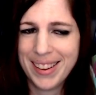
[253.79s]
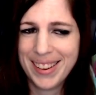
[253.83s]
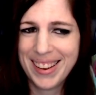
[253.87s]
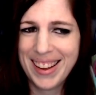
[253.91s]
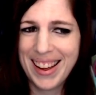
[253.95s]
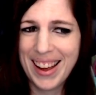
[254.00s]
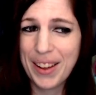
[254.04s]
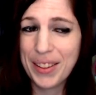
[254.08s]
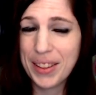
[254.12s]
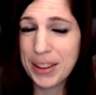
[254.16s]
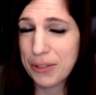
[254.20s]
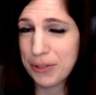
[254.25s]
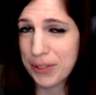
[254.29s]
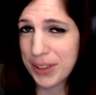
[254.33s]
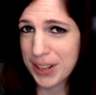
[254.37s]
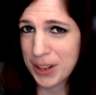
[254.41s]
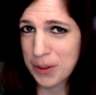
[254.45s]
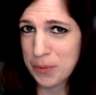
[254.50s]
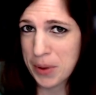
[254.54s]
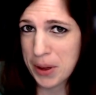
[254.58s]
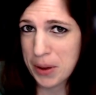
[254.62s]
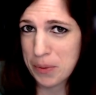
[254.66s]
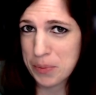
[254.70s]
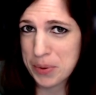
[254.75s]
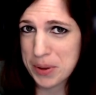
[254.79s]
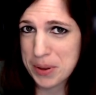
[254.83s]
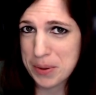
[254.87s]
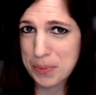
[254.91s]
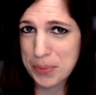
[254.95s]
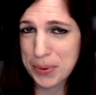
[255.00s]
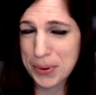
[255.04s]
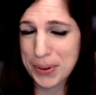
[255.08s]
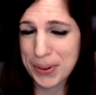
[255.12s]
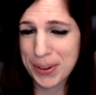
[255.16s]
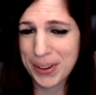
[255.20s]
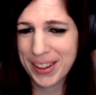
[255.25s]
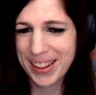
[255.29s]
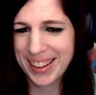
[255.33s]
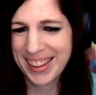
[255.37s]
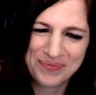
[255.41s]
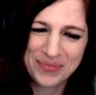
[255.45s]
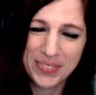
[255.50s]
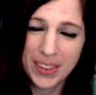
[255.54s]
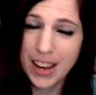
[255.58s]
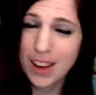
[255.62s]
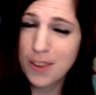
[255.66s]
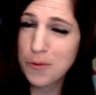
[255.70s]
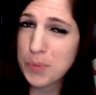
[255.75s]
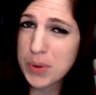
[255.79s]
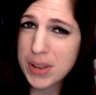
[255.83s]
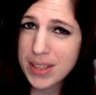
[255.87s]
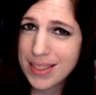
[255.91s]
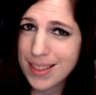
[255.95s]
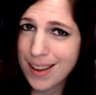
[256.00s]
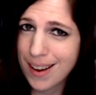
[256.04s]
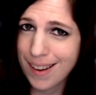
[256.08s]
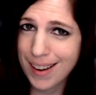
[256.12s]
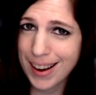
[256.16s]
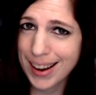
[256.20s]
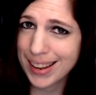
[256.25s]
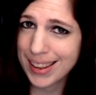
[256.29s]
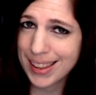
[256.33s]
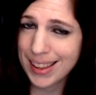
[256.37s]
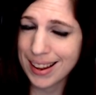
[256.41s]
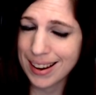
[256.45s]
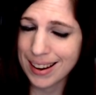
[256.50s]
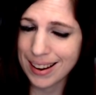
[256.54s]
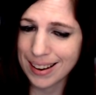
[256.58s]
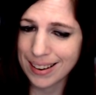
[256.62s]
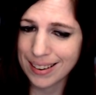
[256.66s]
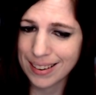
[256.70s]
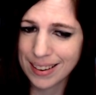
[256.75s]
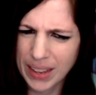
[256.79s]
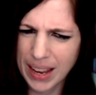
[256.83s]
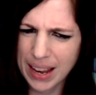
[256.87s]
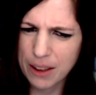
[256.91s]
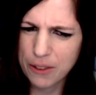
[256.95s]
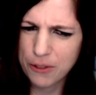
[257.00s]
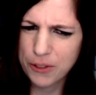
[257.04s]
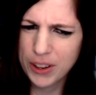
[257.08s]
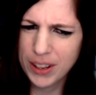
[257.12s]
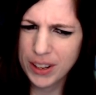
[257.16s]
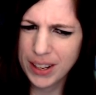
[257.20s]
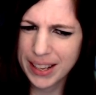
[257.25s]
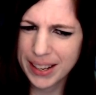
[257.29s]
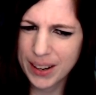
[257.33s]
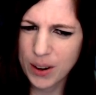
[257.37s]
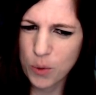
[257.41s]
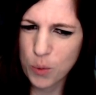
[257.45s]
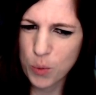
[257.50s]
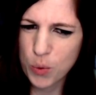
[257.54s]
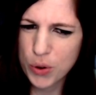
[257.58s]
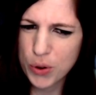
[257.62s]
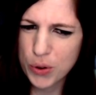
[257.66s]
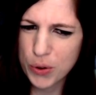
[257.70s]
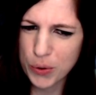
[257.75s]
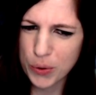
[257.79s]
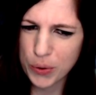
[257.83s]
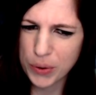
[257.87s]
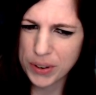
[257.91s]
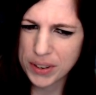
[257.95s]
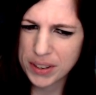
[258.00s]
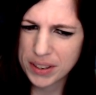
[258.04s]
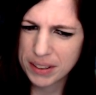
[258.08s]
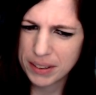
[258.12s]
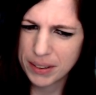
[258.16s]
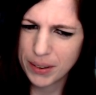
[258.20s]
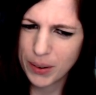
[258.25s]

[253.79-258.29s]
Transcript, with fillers: how they feel about people. I've been there. I get it. I feel like a wound.